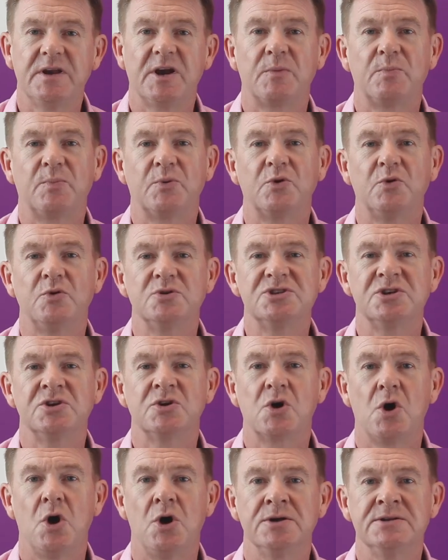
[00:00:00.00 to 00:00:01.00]
are pros
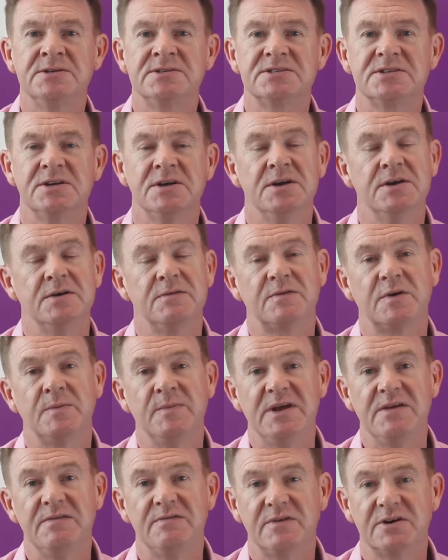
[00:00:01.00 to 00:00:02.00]
and cons
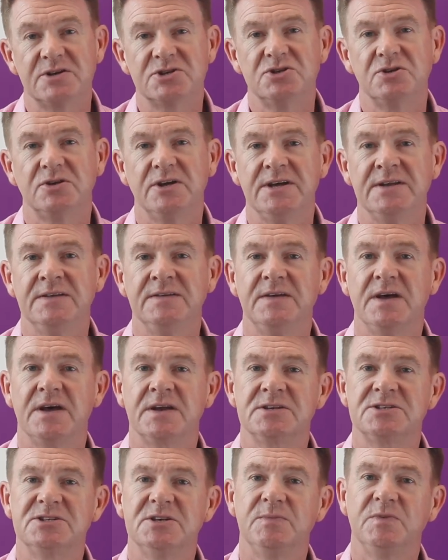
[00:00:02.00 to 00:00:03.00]
from a virtual
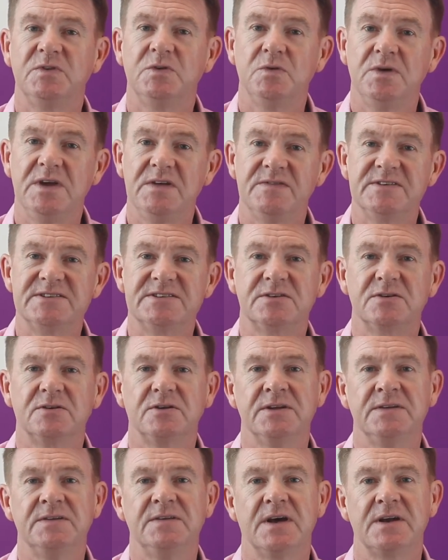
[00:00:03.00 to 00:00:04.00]
internship to a
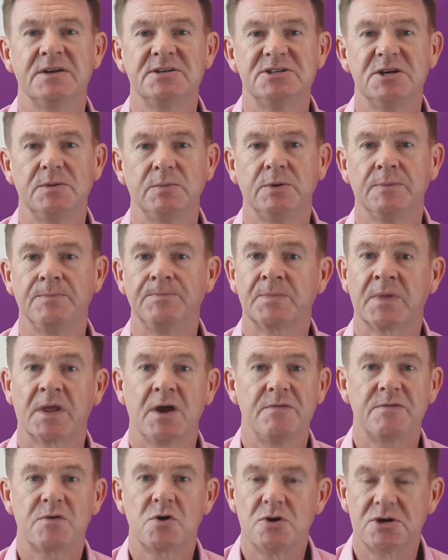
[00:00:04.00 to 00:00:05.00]
physical internship.
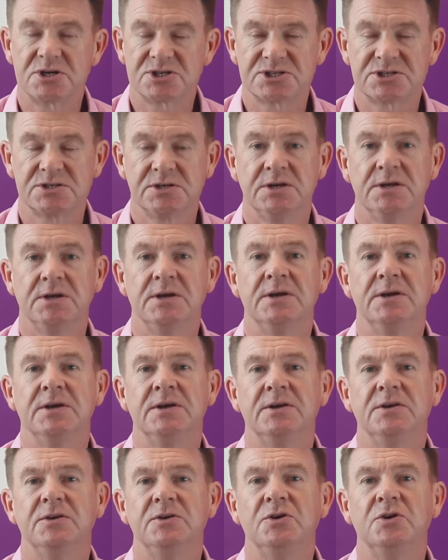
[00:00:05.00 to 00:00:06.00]
Of course,
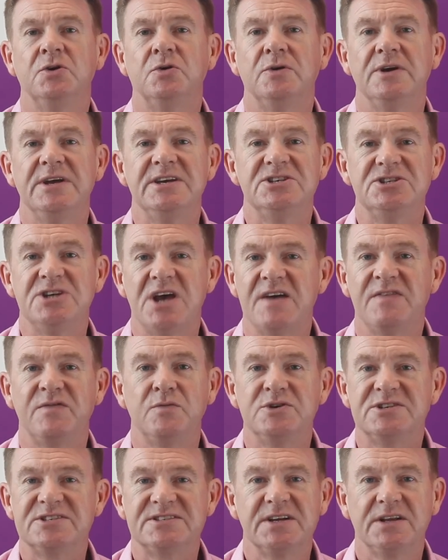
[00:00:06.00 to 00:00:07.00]
you know, a chef
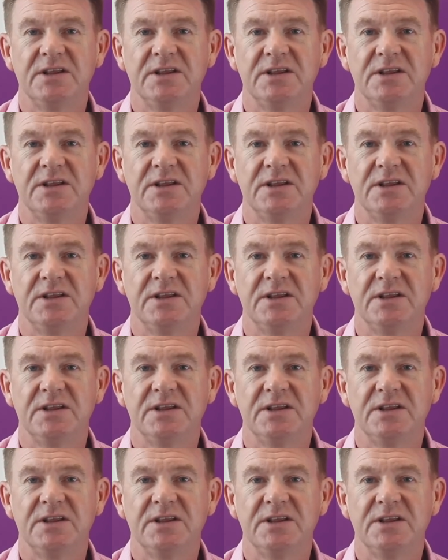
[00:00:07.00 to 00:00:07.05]
would still